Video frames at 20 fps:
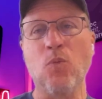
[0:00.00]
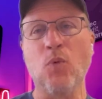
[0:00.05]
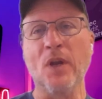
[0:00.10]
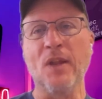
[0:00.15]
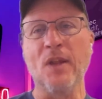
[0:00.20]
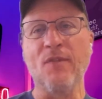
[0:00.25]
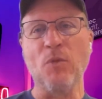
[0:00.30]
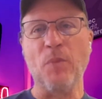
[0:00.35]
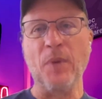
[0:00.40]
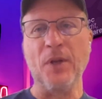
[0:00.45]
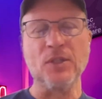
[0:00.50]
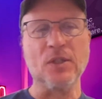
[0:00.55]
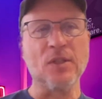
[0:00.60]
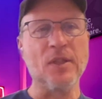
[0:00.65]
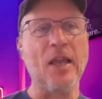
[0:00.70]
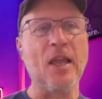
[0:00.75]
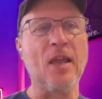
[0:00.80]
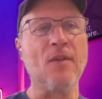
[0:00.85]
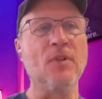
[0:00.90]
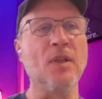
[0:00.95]
whatever budget
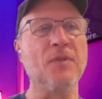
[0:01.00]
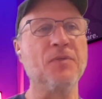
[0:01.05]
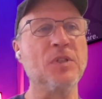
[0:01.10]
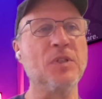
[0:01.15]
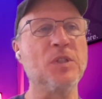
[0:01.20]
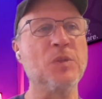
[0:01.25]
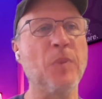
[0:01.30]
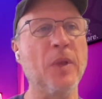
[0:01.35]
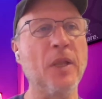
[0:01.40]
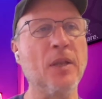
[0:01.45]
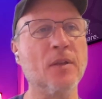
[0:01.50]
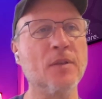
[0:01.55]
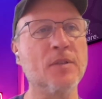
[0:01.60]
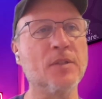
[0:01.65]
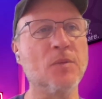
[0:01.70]
they have left to spend.